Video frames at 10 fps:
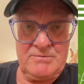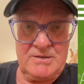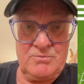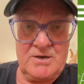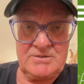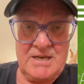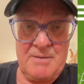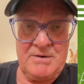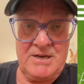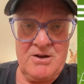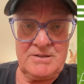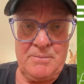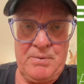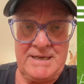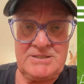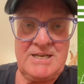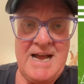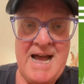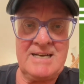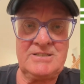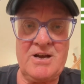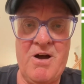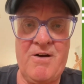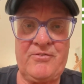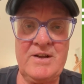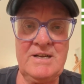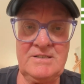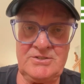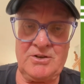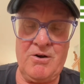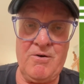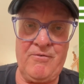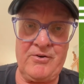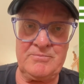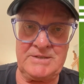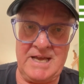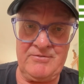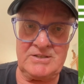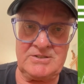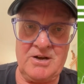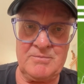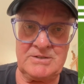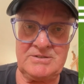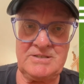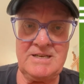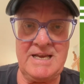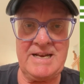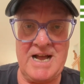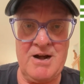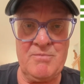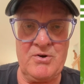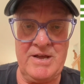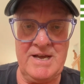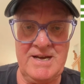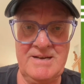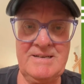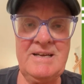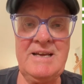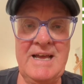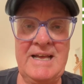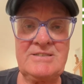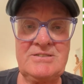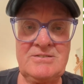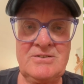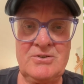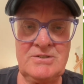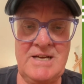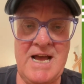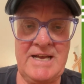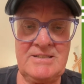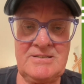with what's happening on the pitch and off. So from David Thomas in Almeria, it's good night.